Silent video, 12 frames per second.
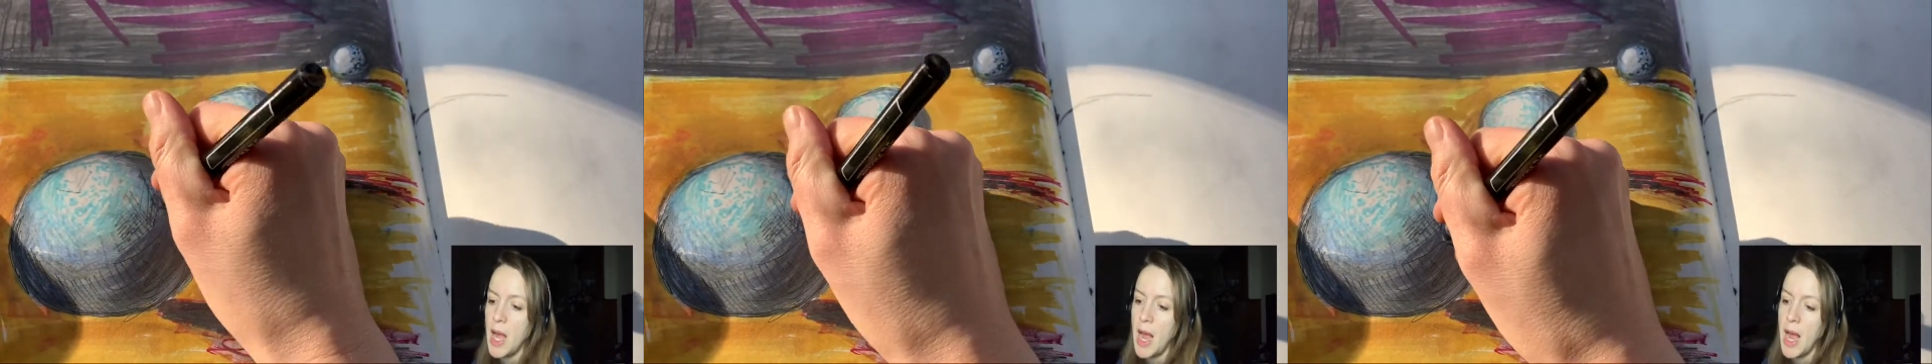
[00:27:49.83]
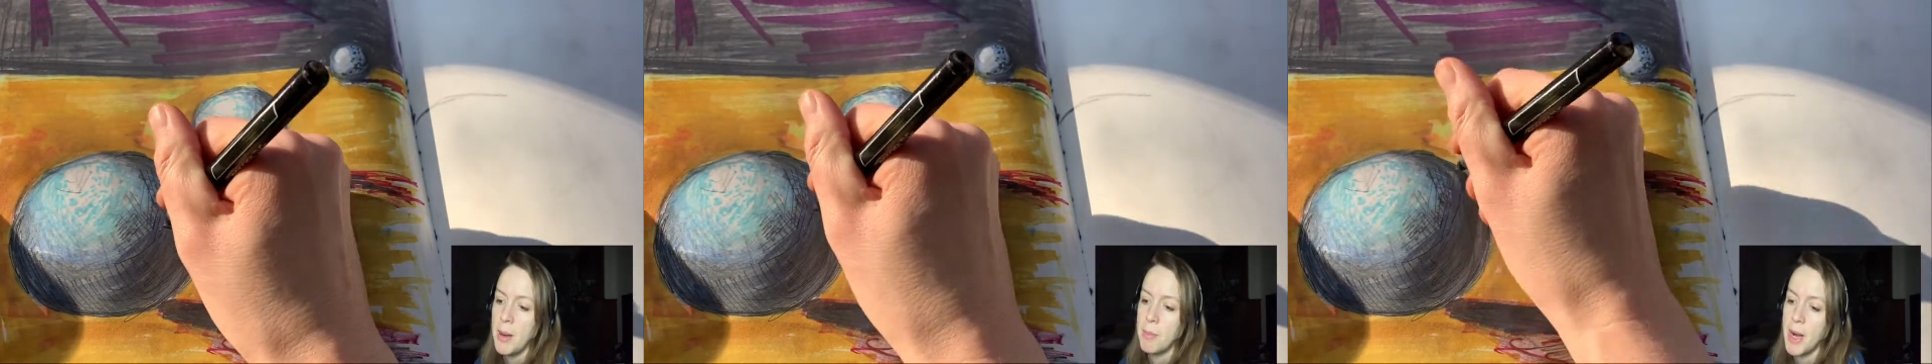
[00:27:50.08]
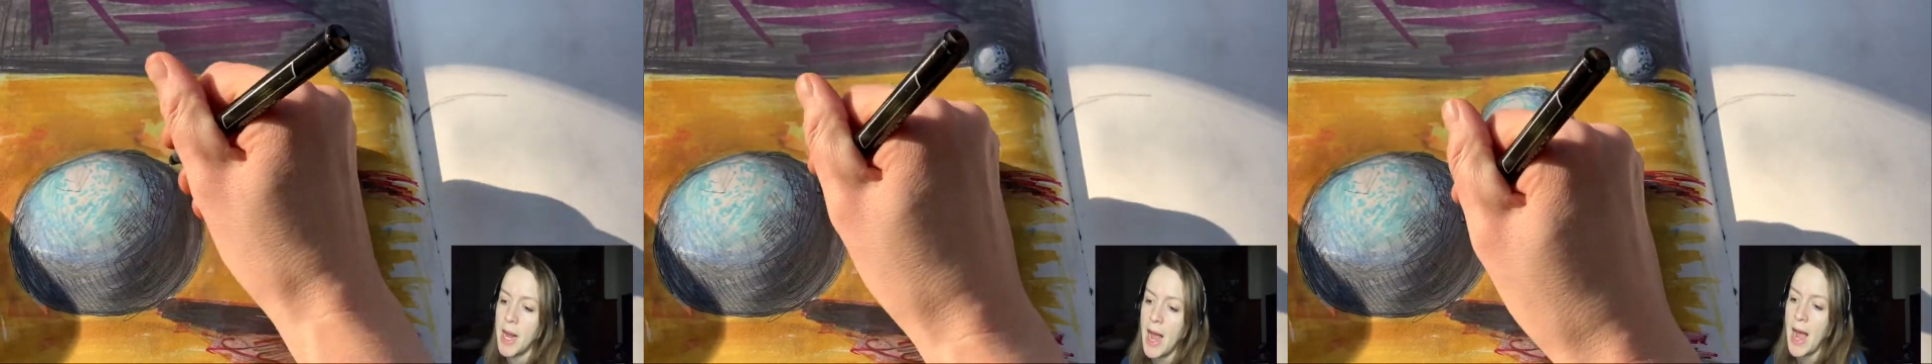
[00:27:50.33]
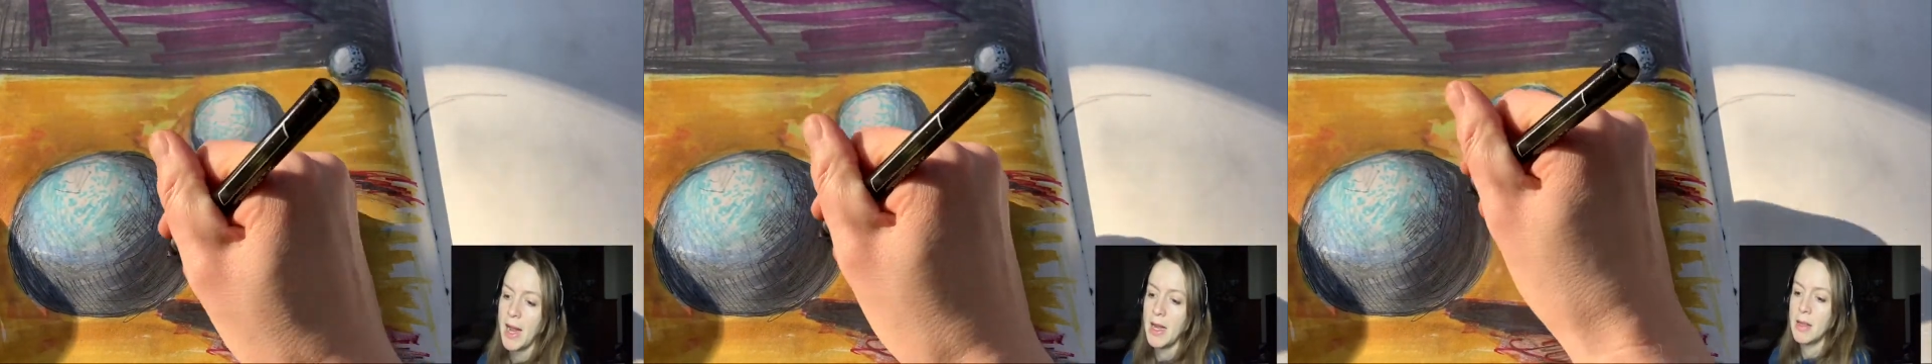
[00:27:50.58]
And by
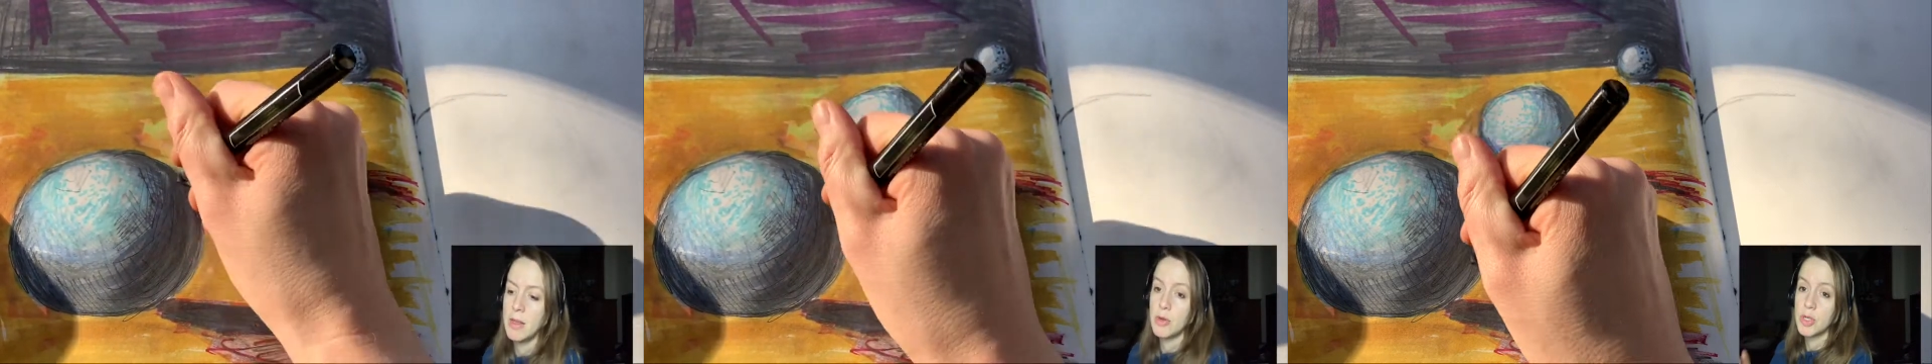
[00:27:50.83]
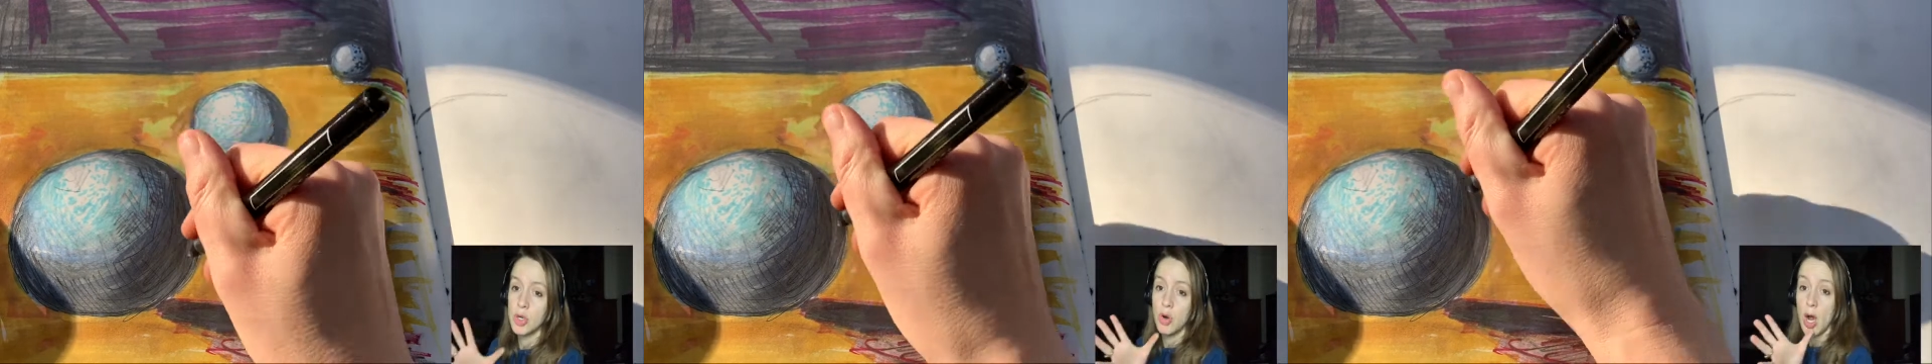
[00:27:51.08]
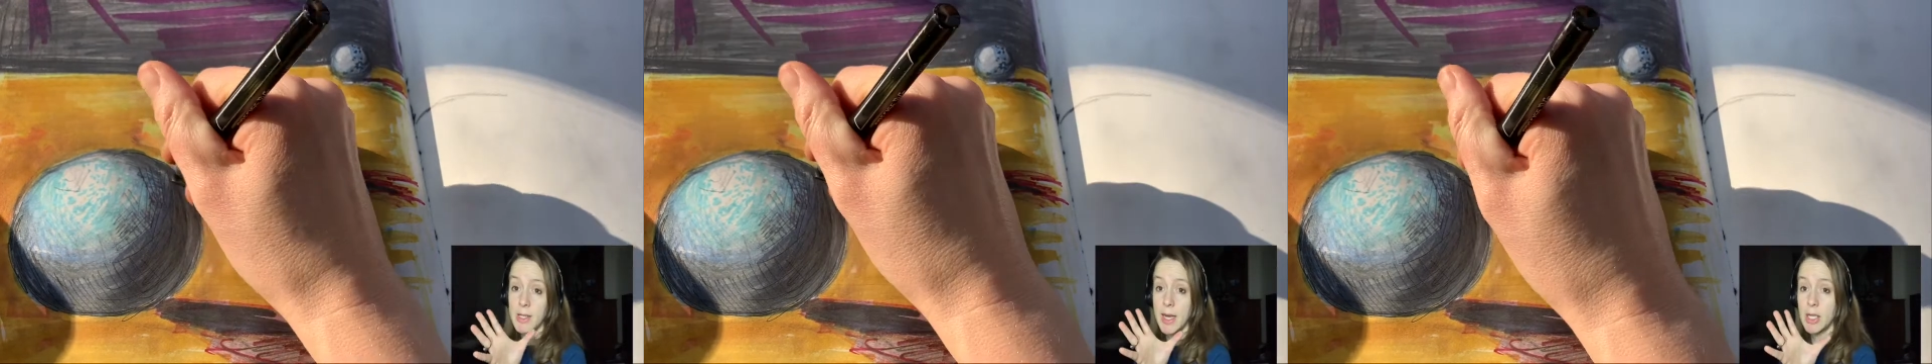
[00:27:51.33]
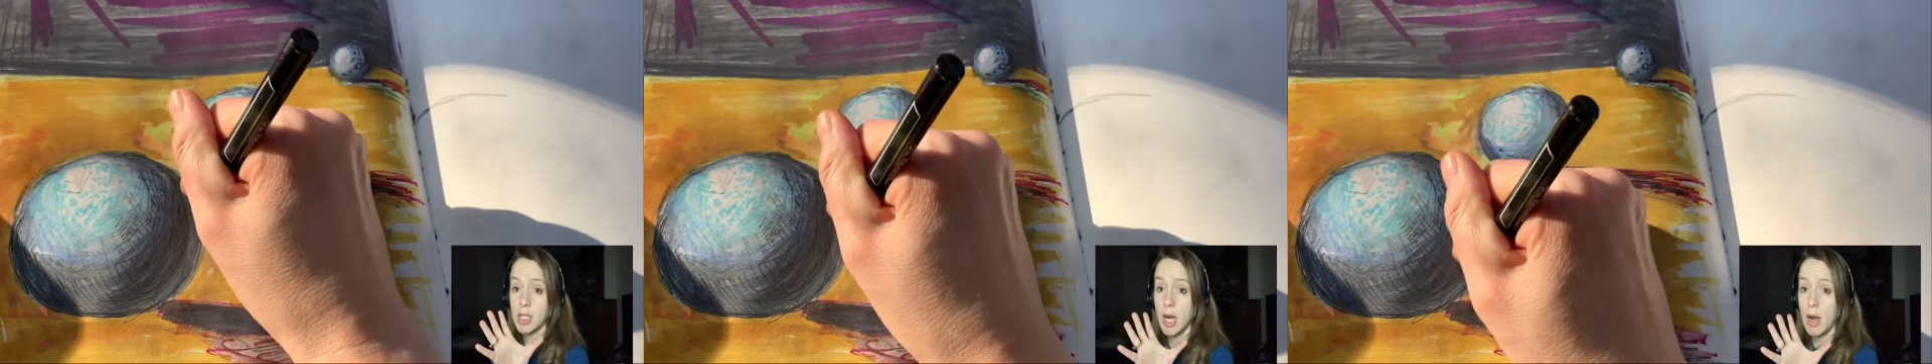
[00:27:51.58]
adding those cross
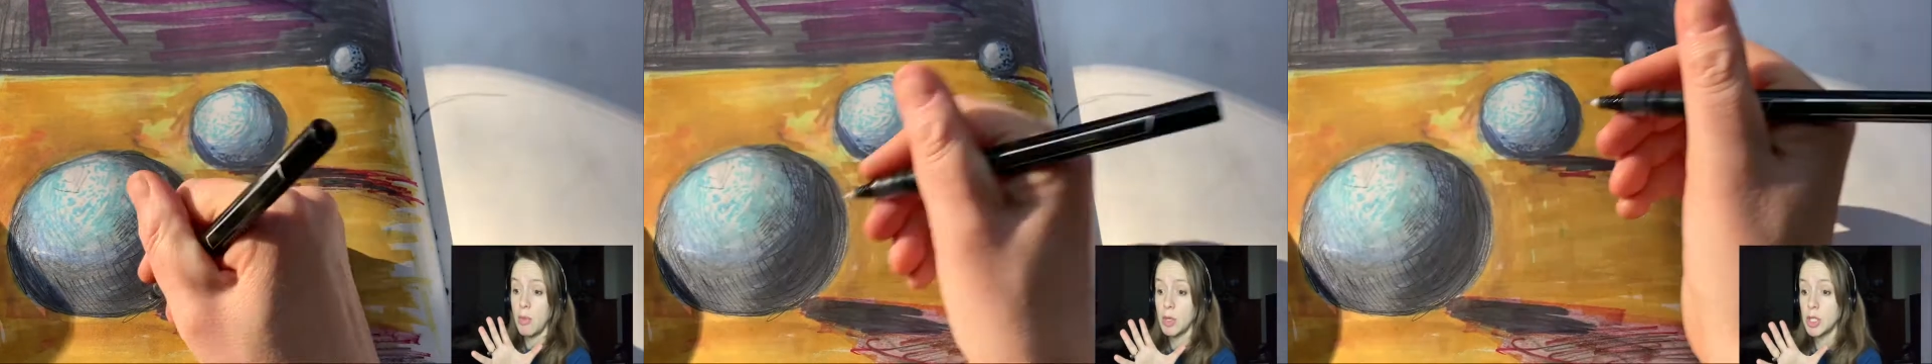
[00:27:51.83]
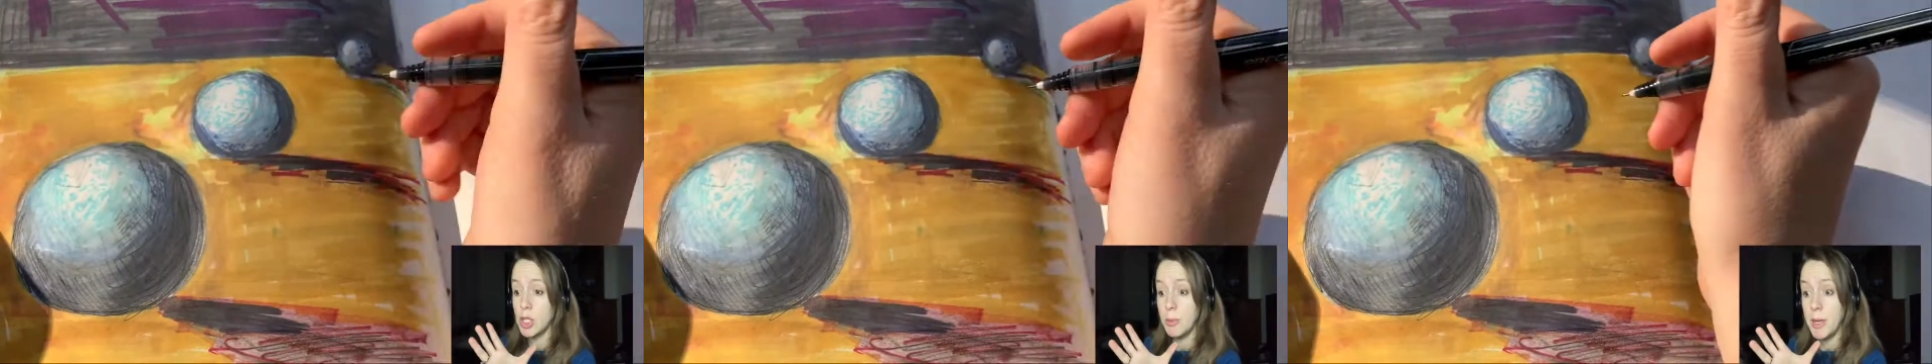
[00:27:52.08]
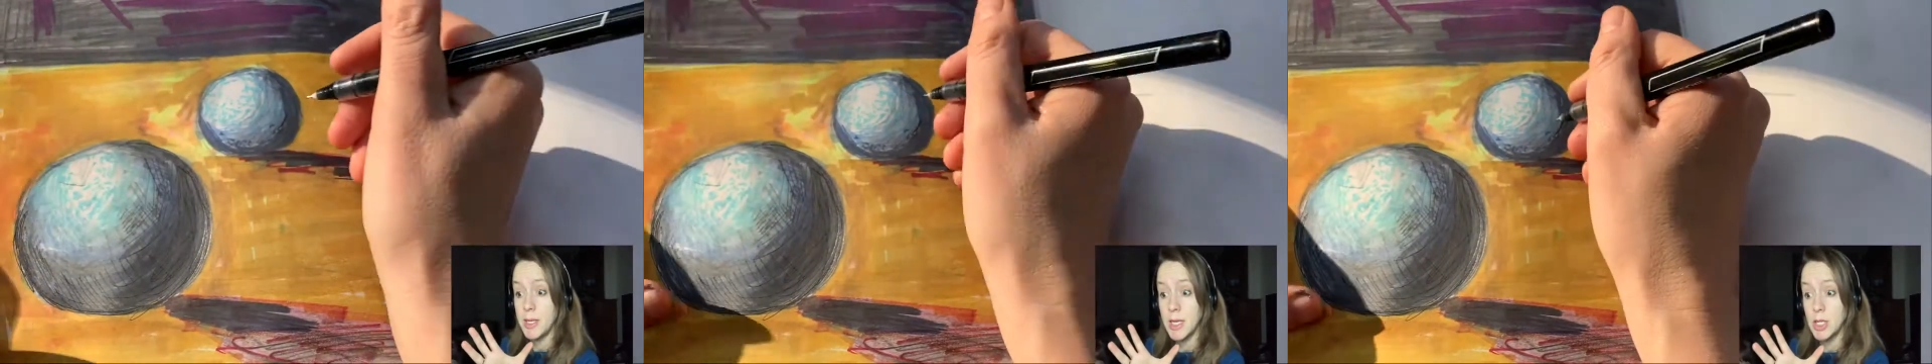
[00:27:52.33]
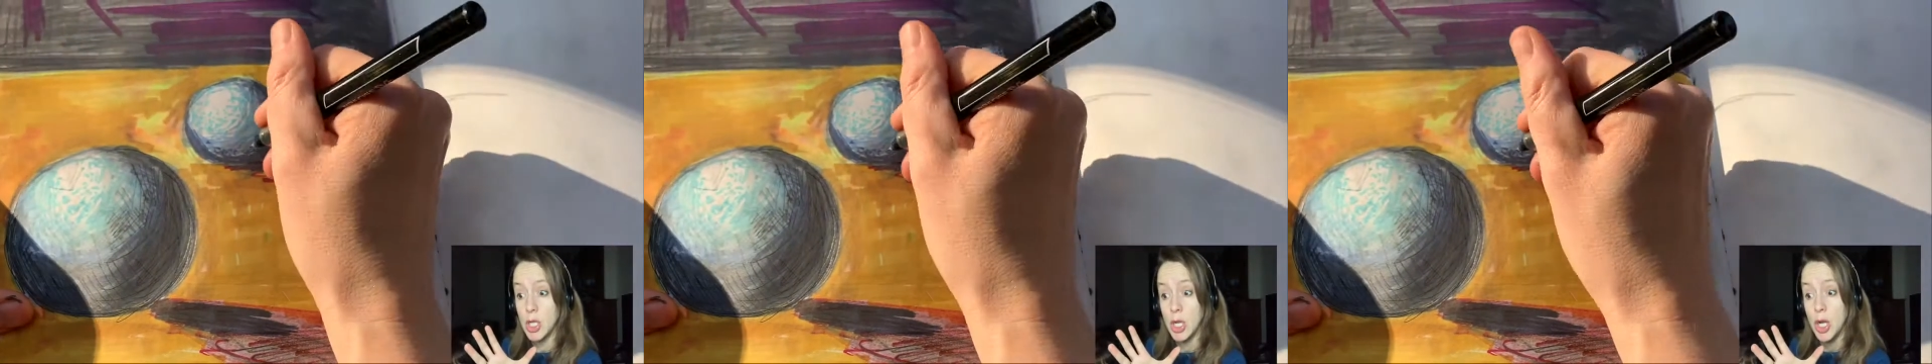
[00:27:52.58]
hatching, I want you to pay
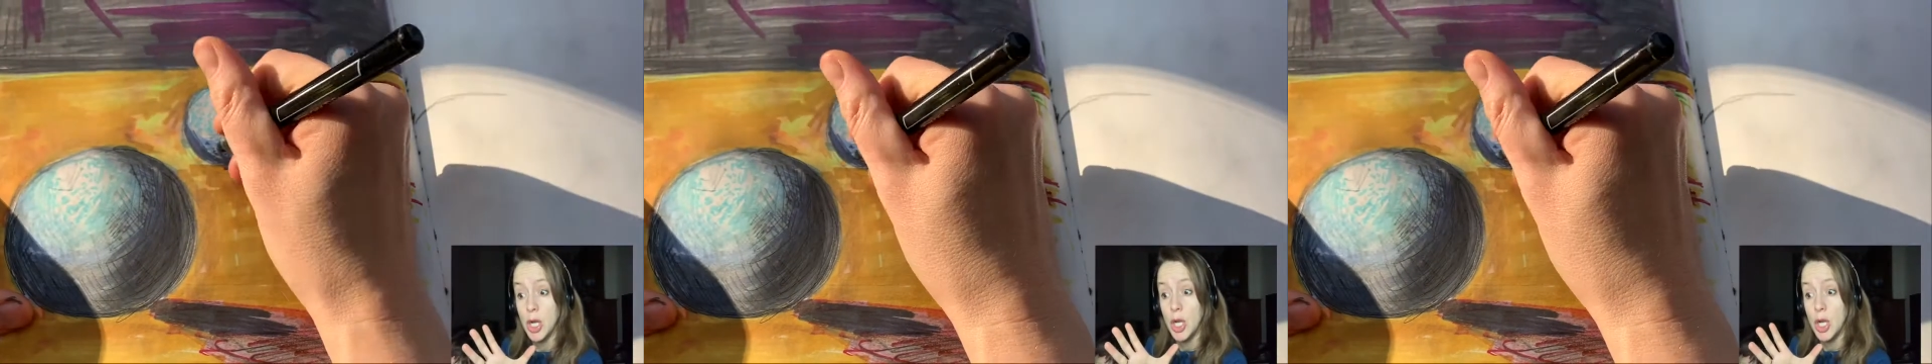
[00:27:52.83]
attention.